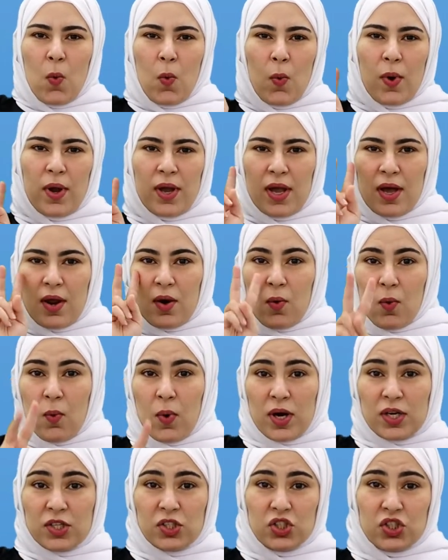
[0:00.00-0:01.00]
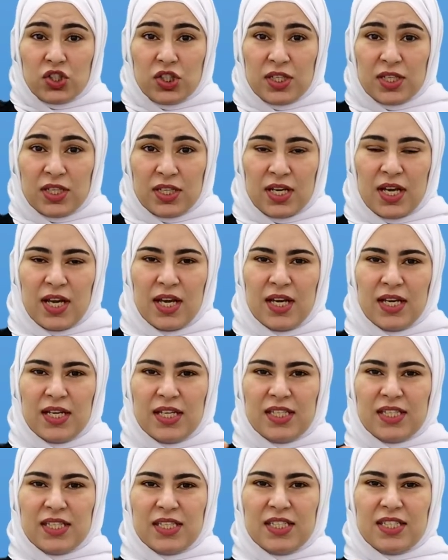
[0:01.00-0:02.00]
And also we use the past
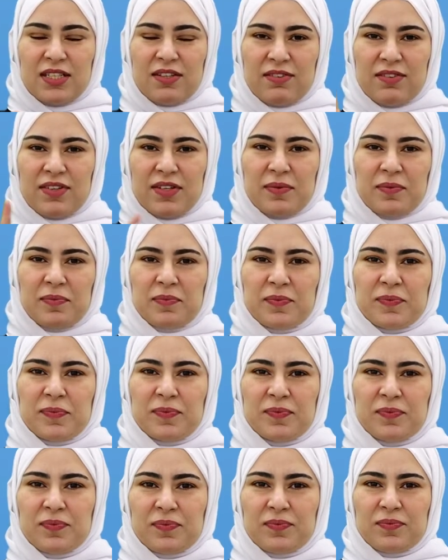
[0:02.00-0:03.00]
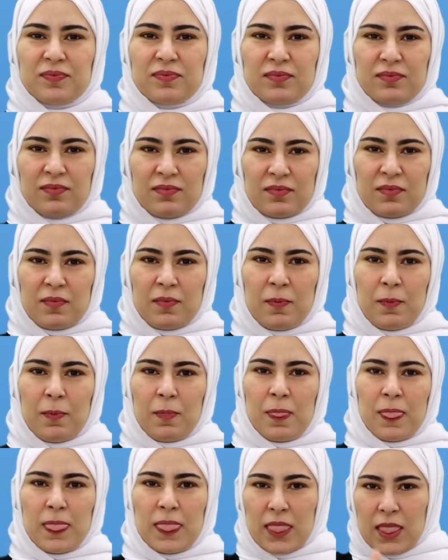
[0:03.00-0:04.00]
continuous to talk about past actions
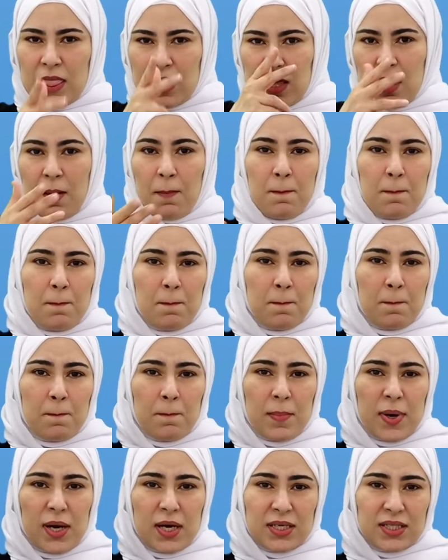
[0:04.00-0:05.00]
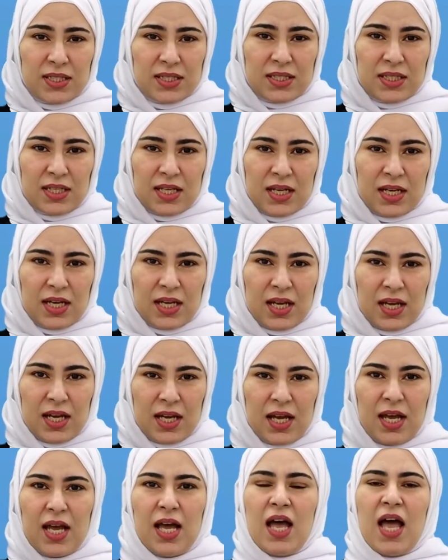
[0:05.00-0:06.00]
in progress when something
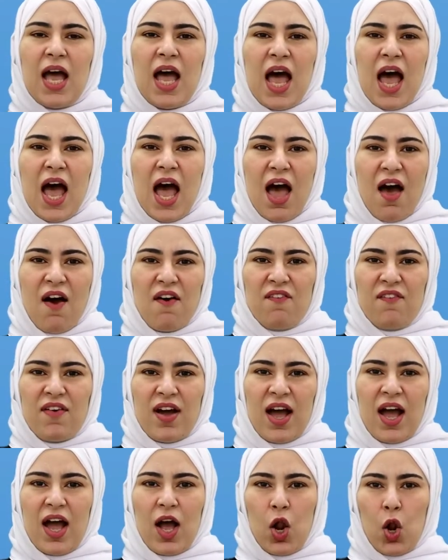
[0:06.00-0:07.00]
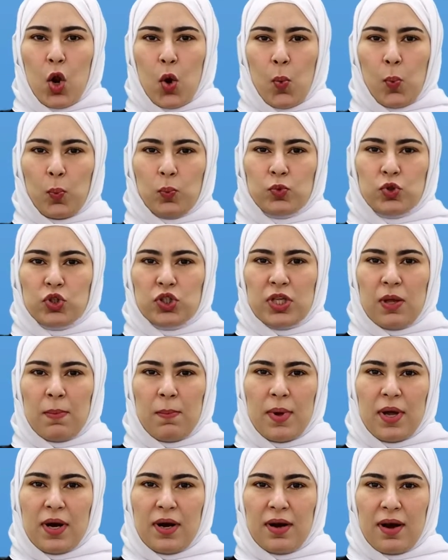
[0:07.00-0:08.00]
happened. Here's an example.
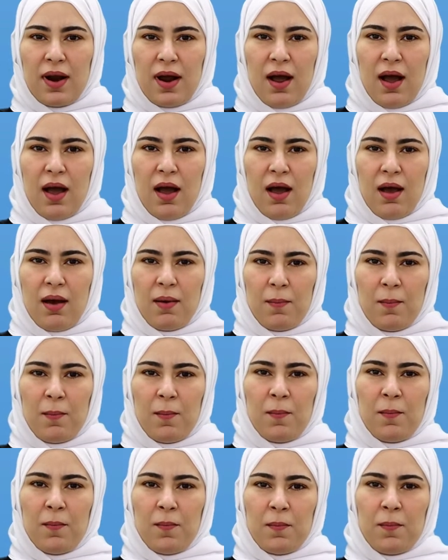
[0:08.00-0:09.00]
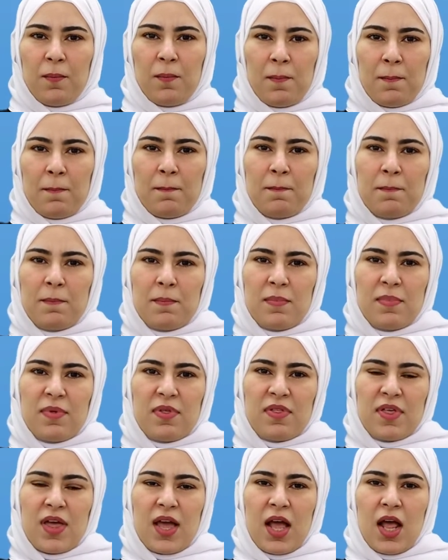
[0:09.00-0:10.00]
We were watching TV
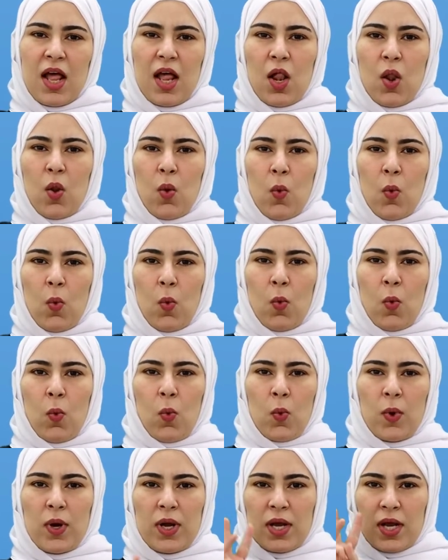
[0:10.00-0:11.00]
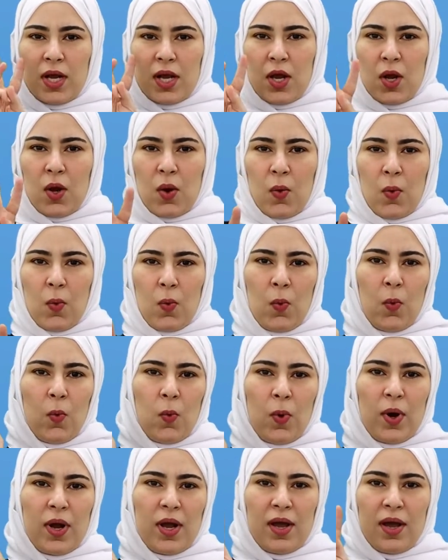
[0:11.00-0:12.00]
when the phone
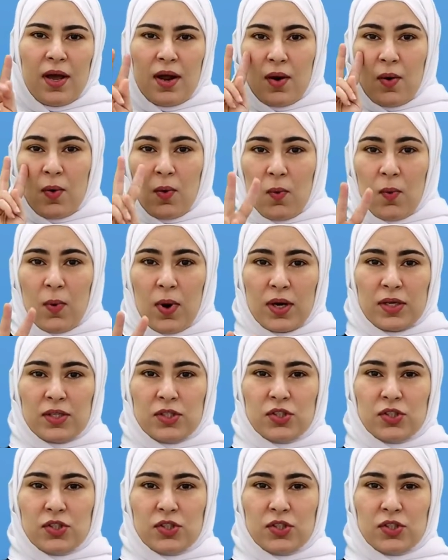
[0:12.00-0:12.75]
rang.